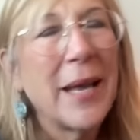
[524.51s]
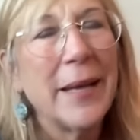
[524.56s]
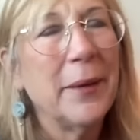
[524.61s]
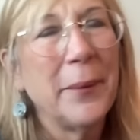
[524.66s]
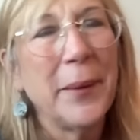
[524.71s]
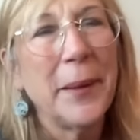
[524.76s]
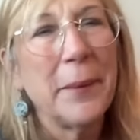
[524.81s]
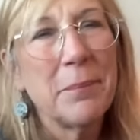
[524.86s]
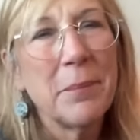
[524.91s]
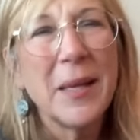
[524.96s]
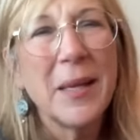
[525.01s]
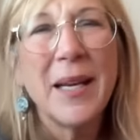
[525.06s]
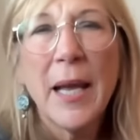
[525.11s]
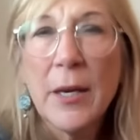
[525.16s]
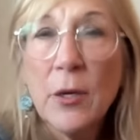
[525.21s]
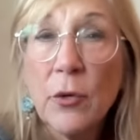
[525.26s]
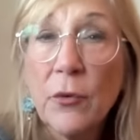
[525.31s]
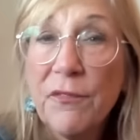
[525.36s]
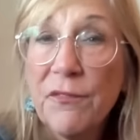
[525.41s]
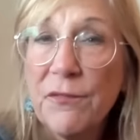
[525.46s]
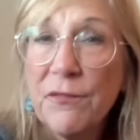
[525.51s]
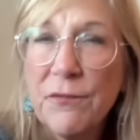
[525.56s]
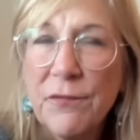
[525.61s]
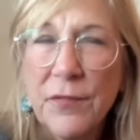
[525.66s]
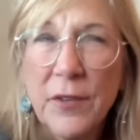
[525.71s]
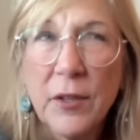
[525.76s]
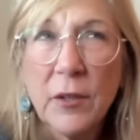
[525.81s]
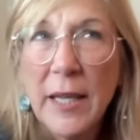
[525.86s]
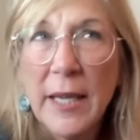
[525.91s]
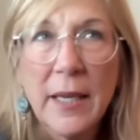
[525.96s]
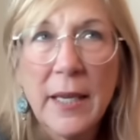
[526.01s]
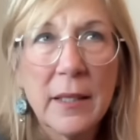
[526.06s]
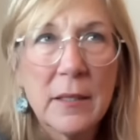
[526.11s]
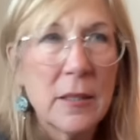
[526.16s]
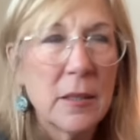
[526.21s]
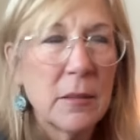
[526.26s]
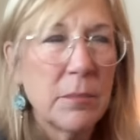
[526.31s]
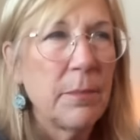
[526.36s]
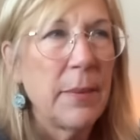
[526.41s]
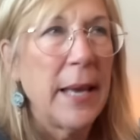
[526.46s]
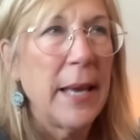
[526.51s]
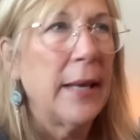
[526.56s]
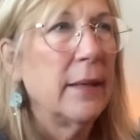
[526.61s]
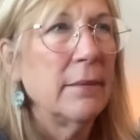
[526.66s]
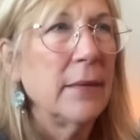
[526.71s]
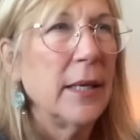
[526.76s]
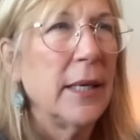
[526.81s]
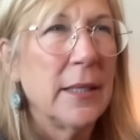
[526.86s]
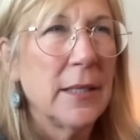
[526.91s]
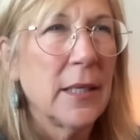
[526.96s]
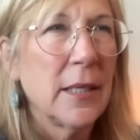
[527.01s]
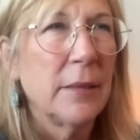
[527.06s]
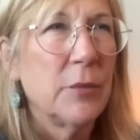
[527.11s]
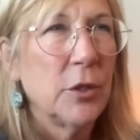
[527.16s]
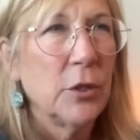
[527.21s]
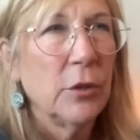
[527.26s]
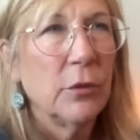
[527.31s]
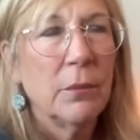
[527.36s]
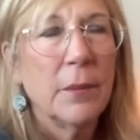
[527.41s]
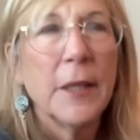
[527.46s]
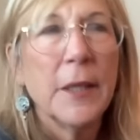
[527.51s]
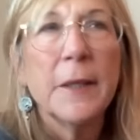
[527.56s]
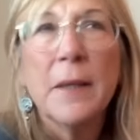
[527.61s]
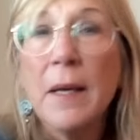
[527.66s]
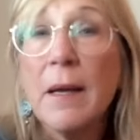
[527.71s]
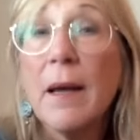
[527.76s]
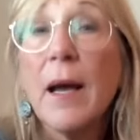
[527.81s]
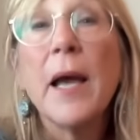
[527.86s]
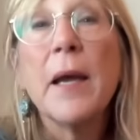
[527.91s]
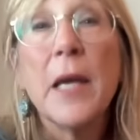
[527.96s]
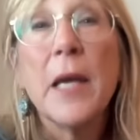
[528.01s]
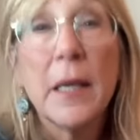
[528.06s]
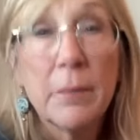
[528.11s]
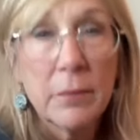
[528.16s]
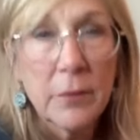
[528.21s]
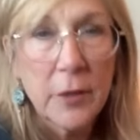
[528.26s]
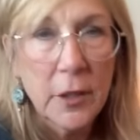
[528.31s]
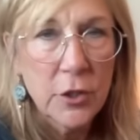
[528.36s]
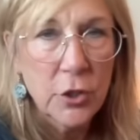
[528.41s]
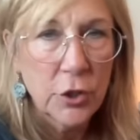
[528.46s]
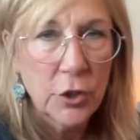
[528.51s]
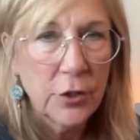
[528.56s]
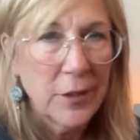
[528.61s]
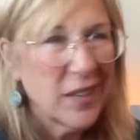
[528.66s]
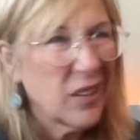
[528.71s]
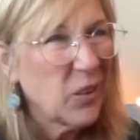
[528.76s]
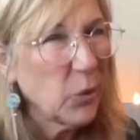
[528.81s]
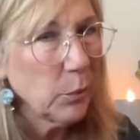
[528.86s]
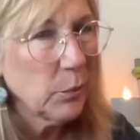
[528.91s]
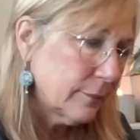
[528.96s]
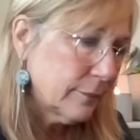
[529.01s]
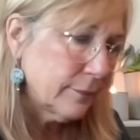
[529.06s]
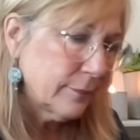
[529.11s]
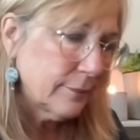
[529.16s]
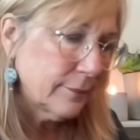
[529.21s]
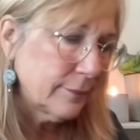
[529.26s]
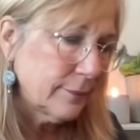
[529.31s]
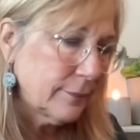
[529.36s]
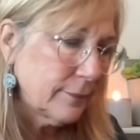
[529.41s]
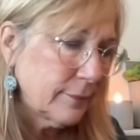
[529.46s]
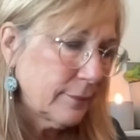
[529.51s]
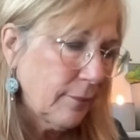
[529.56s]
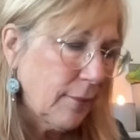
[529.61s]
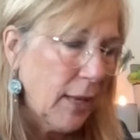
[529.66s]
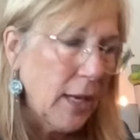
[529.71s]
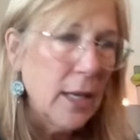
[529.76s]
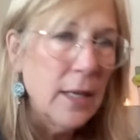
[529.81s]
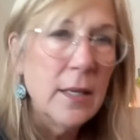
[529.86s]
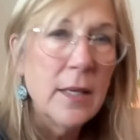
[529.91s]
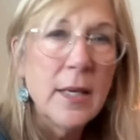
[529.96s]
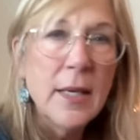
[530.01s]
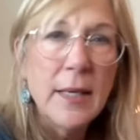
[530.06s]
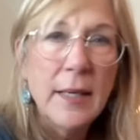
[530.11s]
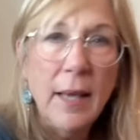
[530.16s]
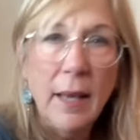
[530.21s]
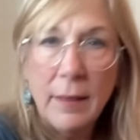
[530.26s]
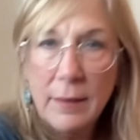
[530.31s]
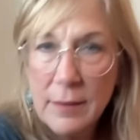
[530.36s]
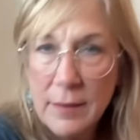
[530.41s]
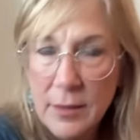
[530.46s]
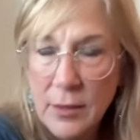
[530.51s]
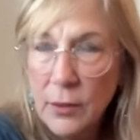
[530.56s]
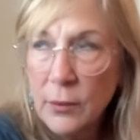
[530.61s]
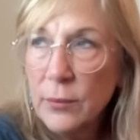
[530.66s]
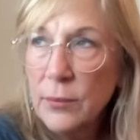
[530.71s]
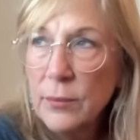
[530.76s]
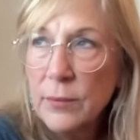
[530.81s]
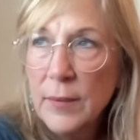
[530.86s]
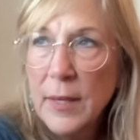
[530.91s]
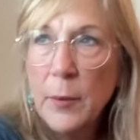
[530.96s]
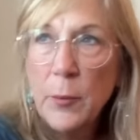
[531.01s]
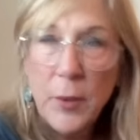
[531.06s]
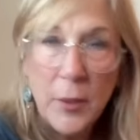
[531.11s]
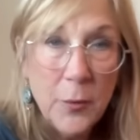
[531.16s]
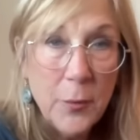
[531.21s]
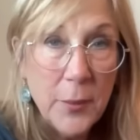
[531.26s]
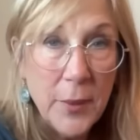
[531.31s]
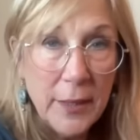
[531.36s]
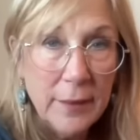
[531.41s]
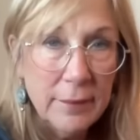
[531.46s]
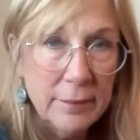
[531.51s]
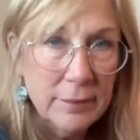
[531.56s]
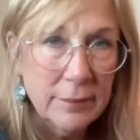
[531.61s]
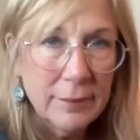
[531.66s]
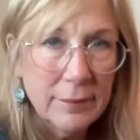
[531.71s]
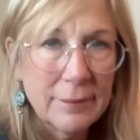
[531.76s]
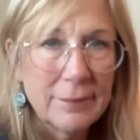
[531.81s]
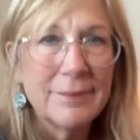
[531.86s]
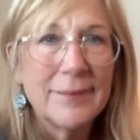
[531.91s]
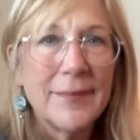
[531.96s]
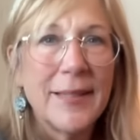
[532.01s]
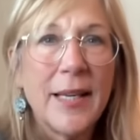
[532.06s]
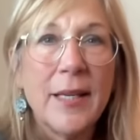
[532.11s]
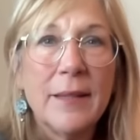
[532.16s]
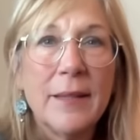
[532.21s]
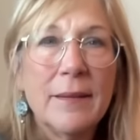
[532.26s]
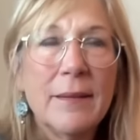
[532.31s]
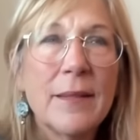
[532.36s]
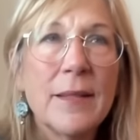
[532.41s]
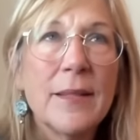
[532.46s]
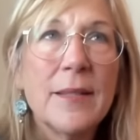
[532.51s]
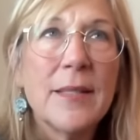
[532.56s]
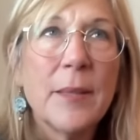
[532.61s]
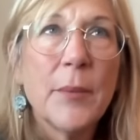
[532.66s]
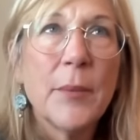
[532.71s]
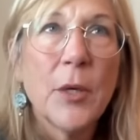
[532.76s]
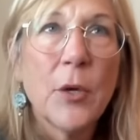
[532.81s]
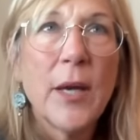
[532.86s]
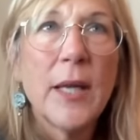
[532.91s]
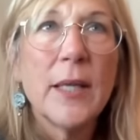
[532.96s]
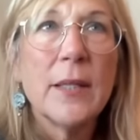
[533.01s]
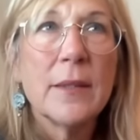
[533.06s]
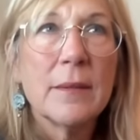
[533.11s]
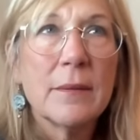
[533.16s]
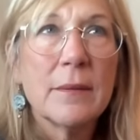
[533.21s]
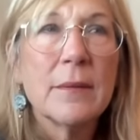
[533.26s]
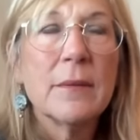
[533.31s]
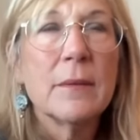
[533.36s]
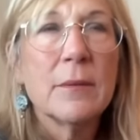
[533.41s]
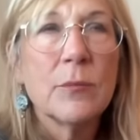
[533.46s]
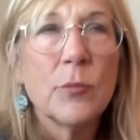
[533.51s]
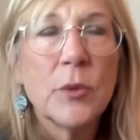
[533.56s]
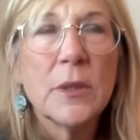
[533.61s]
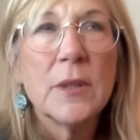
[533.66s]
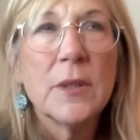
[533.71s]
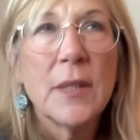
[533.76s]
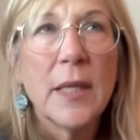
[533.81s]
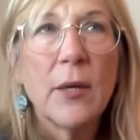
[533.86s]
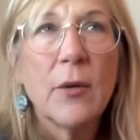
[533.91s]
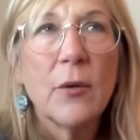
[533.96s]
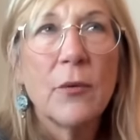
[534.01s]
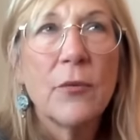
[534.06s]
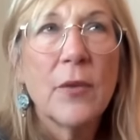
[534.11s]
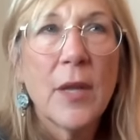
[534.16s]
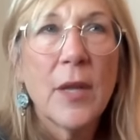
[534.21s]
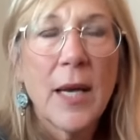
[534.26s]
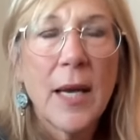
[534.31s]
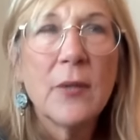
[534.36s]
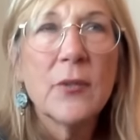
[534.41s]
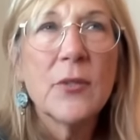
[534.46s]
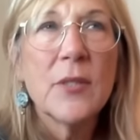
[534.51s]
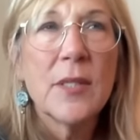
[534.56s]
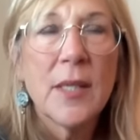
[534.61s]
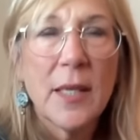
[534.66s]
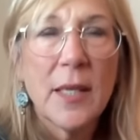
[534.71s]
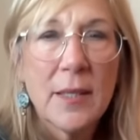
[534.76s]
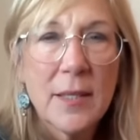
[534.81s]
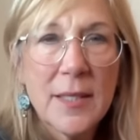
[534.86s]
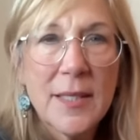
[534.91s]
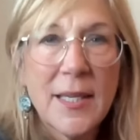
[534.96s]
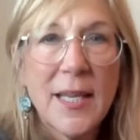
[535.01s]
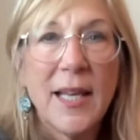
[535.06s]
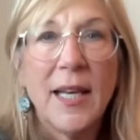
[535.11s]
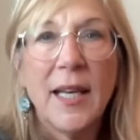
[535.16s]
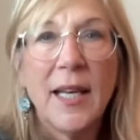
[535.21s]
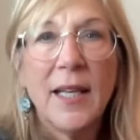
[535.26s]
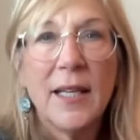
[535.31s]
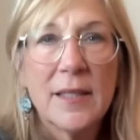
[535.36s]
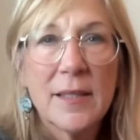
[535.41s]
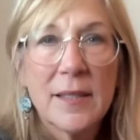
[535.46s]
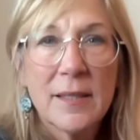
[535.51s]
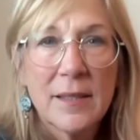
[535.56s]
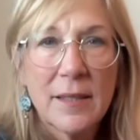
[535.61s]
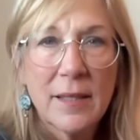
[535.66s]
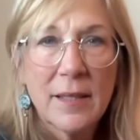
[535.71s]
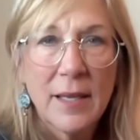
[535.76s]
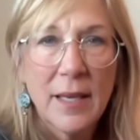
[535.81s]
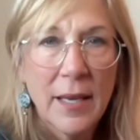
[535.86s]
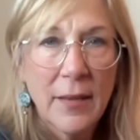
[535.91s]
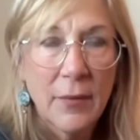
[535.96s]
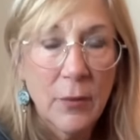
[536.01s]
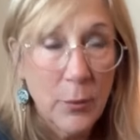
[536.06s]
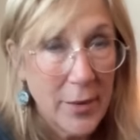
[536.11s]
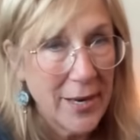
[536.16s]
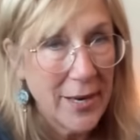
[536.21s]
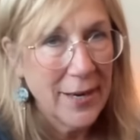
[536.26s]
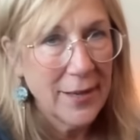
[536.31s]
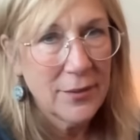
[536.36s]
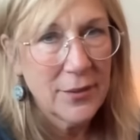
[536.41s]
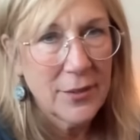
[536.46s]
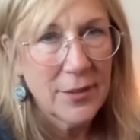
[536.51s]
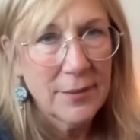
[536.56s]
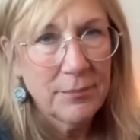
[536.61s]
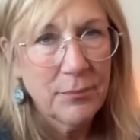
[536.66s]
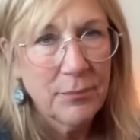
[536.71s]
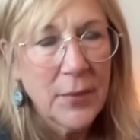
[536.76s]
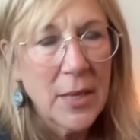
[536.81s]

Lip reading: Anyway, but I don't feel like it's bad anytime soon, but I am concerned down the road. Yeah, so they will win, and the Democrat will take over the House and the Senate and the White House.